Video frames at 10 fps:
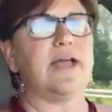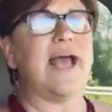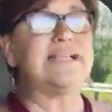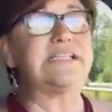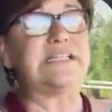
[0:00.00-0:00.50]

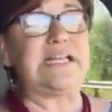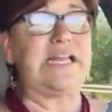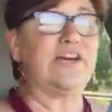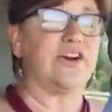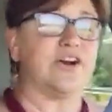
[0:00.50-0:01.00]
as a
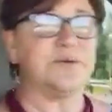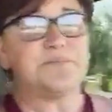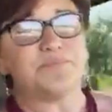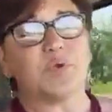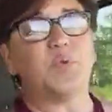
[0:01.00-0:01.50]
leader
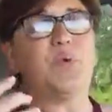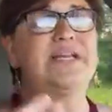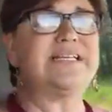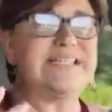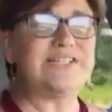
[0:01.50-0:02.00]

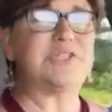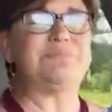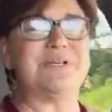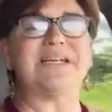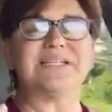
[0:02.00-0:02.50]
we need
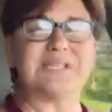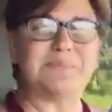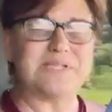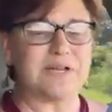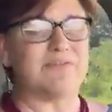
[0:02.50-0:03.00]
to be
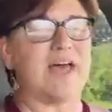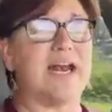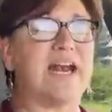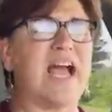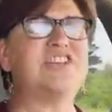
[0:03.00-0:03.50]
accepting of
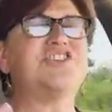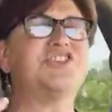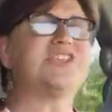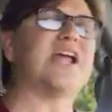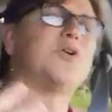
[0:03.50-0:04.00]
that and
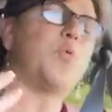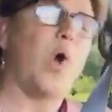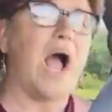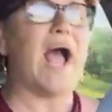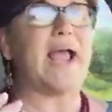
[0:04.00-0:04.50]
understand
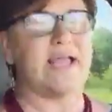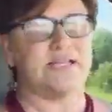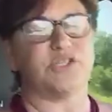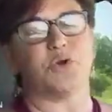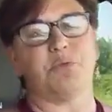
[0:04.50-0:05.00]
why
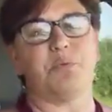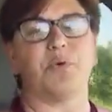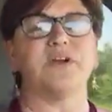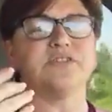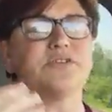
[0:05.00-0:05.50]
it's so
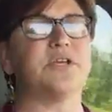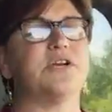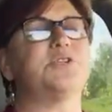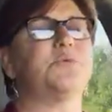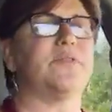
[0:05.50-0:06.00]
important. So
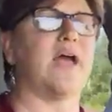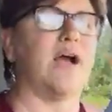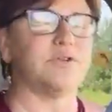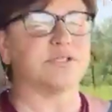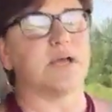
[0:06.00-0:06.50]
here's where the
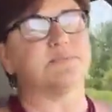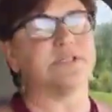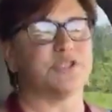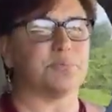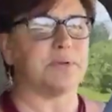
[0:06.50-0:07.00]
house
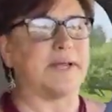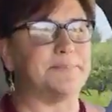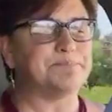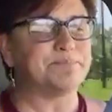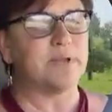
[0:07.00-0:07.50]
comes into play.
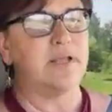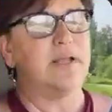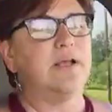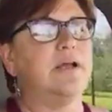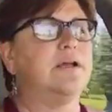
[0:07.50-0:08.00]

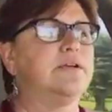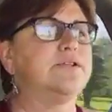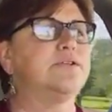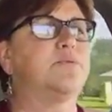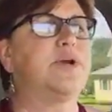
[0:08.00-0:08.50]

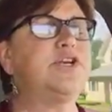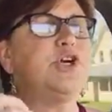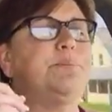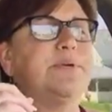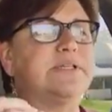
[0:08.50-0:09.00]
When
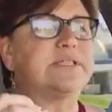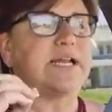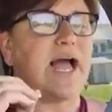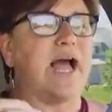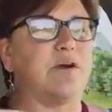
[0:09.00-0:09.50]
you're
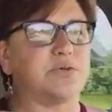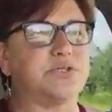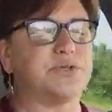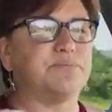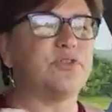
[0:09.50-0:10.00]
building a
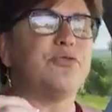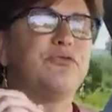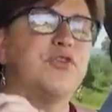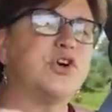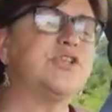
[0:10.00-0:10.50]
house, the
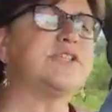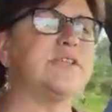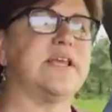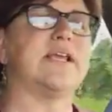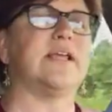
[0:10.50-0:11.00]
first
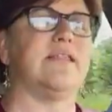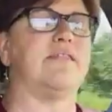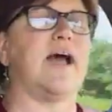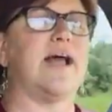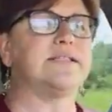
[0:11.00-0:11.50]
thing
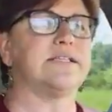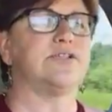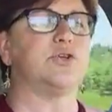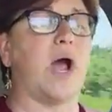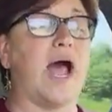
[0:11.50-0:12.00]
that
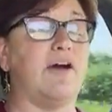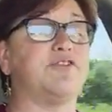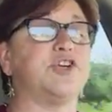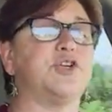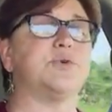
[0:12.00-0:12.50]
you
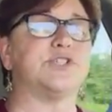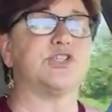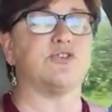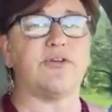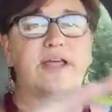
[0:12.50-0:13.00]
have to do is
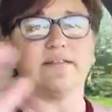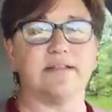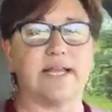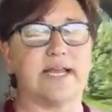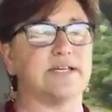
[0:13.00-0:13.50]
survey the
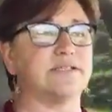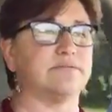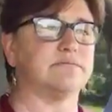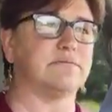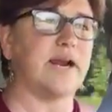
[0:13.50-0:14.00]
land,
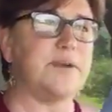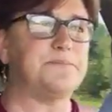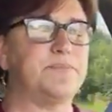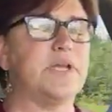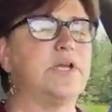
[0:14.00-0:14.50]
right?